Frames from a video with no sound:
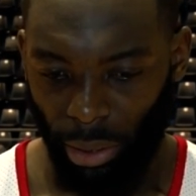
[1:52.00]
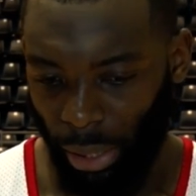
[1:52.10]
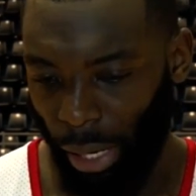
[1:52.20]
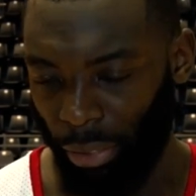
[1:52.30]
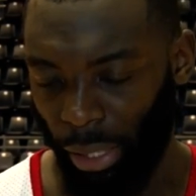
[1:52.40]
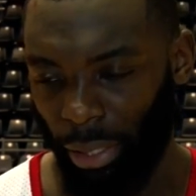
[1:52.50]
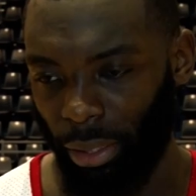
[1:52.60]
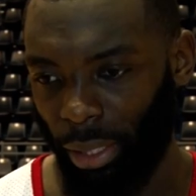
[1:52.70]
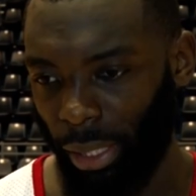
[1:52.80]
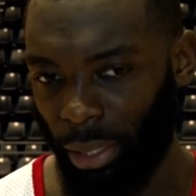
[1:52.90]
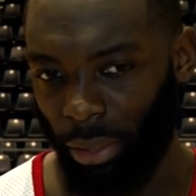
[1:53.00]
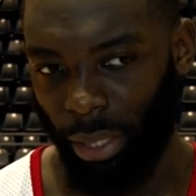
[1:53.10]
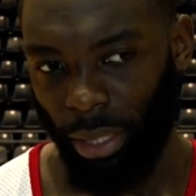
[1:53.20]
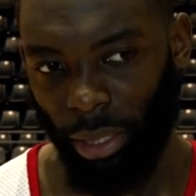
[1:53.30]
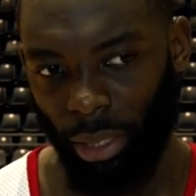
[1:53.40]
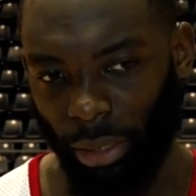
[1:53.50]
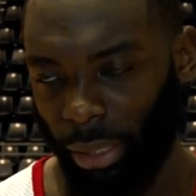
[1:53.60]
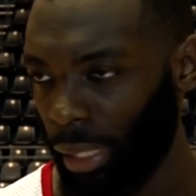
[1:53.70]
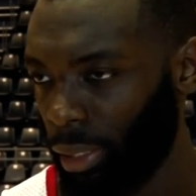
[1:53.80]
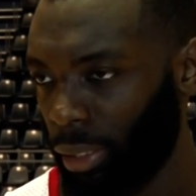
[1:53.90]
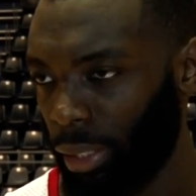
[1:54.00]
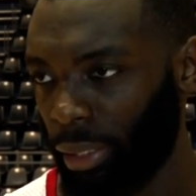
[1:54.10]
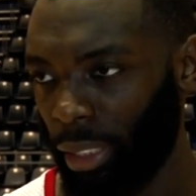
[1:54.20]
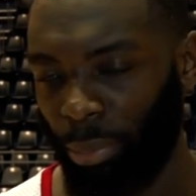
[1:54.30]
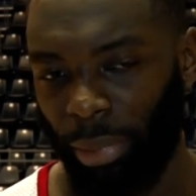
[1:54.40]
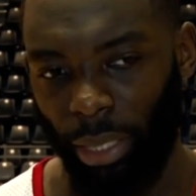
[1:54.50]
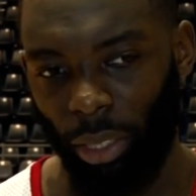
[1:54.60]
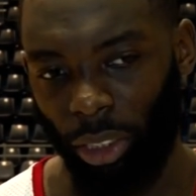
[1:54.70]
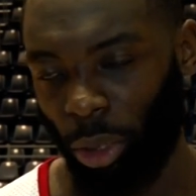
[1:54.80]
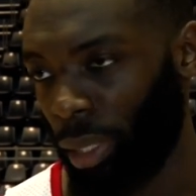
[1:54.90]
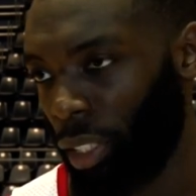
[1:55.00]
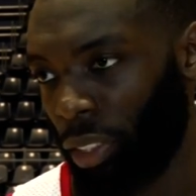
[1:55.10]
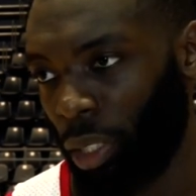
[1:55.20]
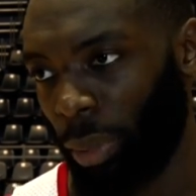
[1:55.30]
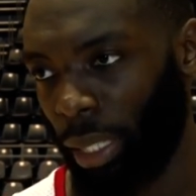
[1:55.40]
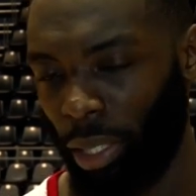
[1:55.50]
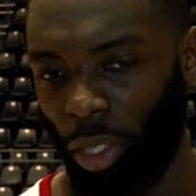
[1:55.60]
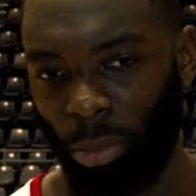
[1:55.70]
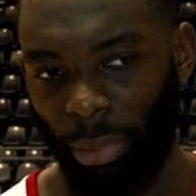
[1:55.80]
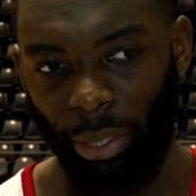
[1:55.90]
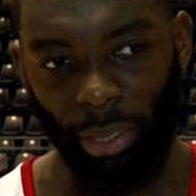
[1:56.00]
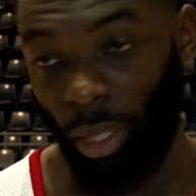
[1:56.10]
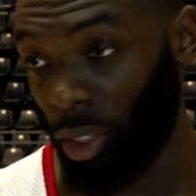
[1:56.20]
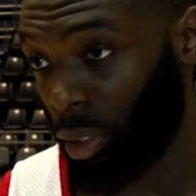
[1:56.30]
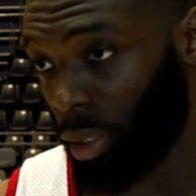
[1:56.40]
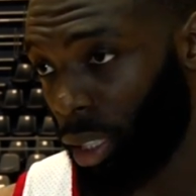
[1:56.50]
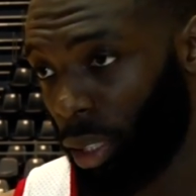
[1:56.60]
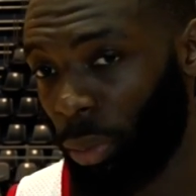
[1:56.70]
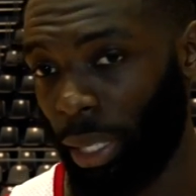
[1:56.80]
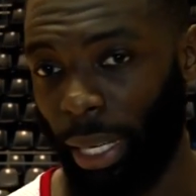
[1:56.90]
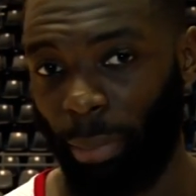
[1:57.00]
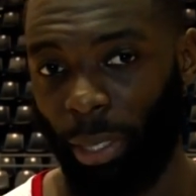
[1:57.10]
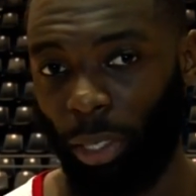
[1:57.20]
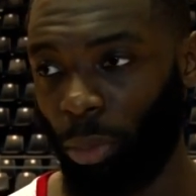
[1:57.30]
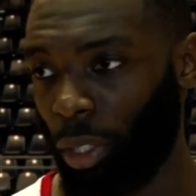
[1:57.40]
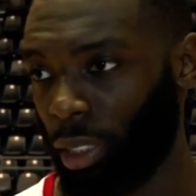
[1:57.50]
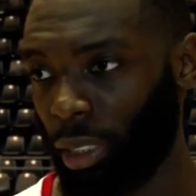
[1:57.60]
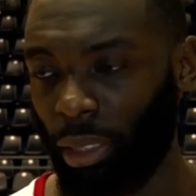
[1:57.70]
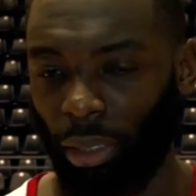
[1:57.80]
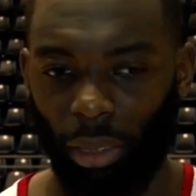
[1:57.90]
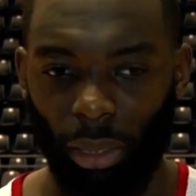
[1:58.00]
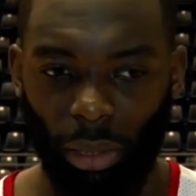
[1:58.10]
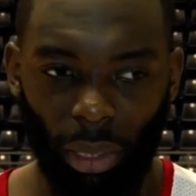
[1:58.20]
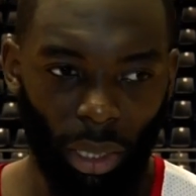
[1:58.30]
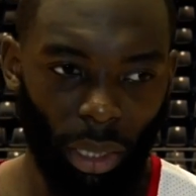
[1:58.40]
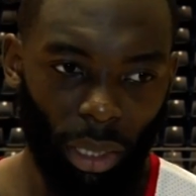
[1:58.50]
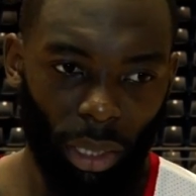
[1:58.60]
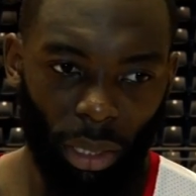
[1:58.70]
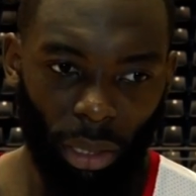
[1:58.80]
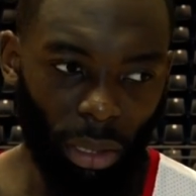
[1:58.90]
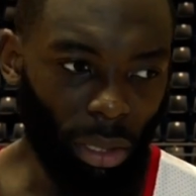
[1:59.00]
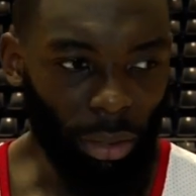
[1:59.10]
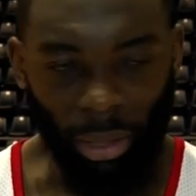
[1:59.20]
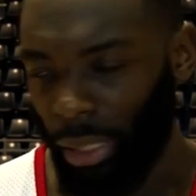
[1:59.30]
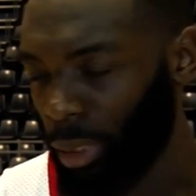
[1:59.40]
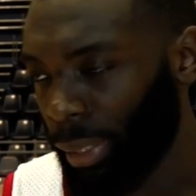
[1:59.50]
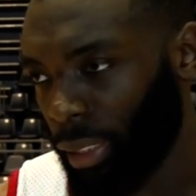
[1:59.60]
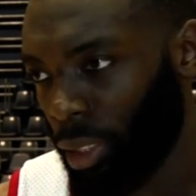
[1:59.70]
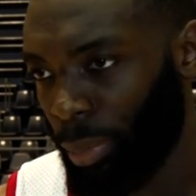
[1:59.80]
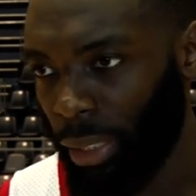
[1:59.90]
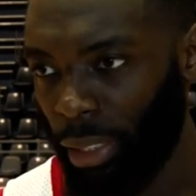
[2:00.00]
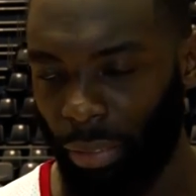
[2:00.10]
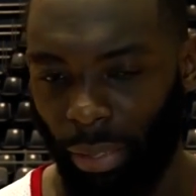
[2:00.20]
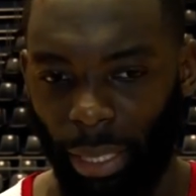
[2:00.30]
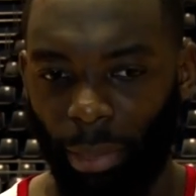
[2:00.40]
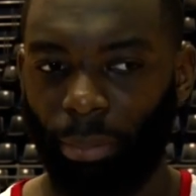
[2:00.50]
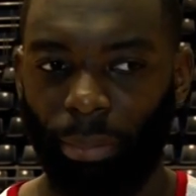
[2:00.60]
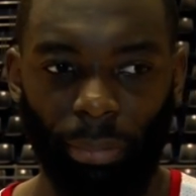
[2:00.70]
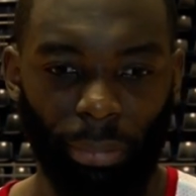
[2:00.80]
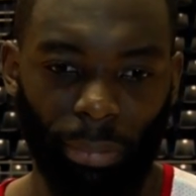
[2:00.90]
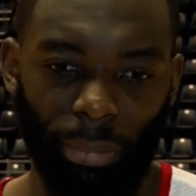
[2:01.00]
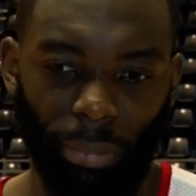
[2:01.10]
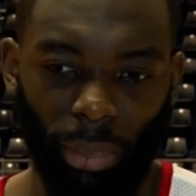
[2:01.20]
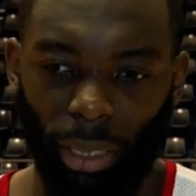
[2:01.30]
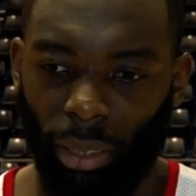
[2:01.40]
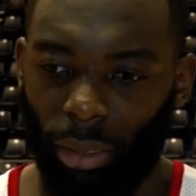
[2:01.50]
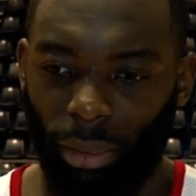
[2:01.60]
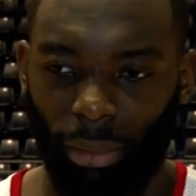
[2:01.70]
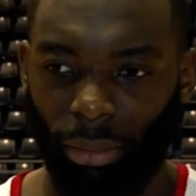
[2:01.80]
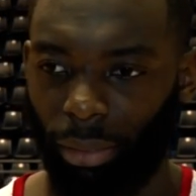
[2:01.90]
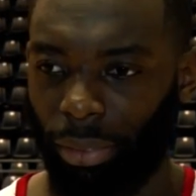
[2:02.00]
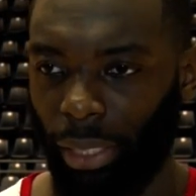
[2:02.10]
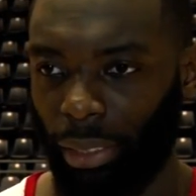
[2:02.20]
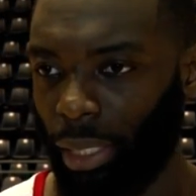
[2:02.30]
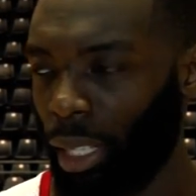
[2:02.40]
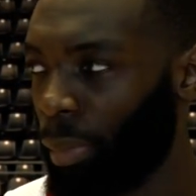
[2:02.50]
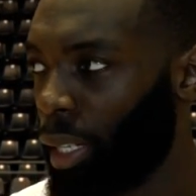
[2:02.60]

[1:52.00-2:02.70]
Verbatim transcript: they have a lot of a lot of great uh, talent on their team, and they also play really well at home. They only lost uh, one game at home all season, so you know I expect it to be a tough game, and for us to come